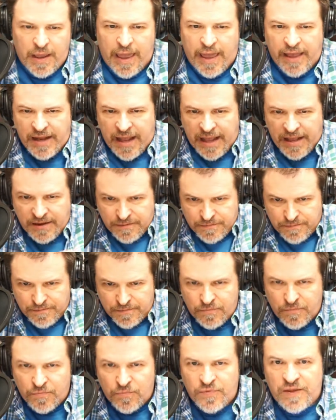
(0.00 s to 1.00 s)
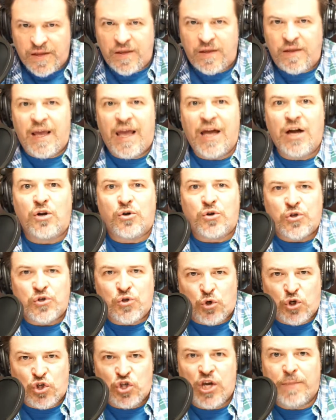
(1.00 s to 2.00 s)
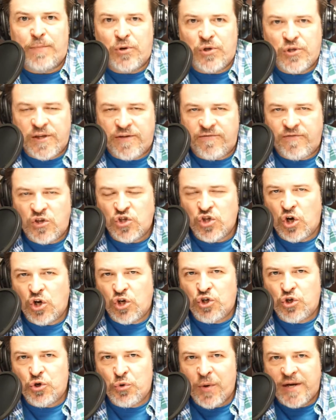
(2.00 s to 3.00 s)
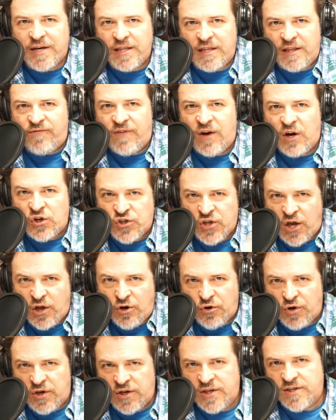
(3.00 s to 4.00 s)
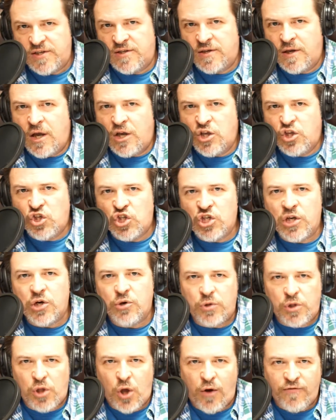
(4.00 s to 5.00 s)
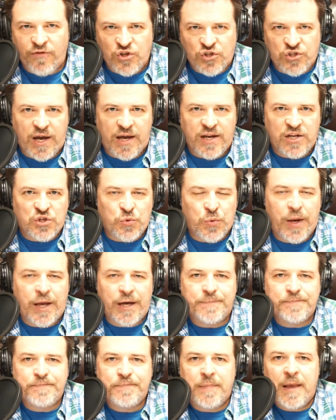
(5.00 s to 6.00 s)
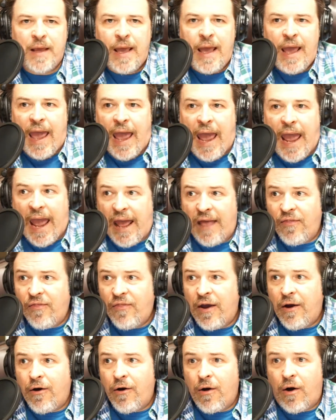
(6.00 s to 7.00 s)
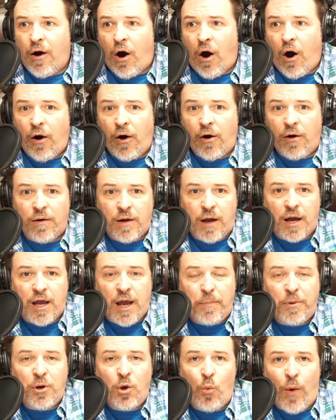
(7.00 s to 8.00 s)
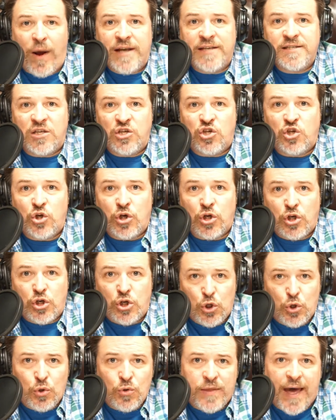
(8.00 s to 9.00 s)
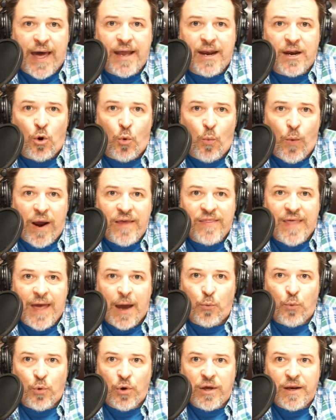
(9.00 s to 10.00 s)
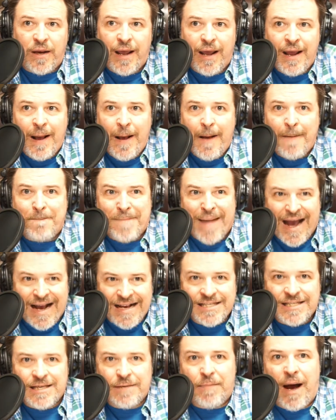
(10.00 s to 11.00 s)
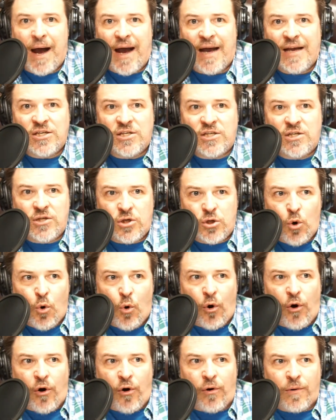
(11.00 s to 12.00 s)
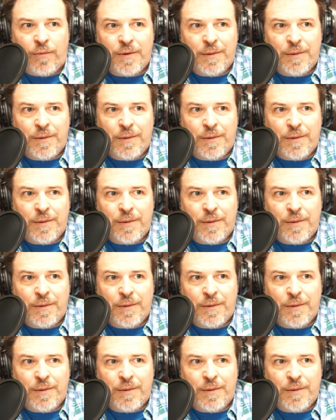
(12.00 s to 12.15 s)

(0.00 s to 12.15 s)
and the elders or shepherds of the church directing the affairs under his general oversight as well. And there are a couple of ways that you can do that in a way that would maximize your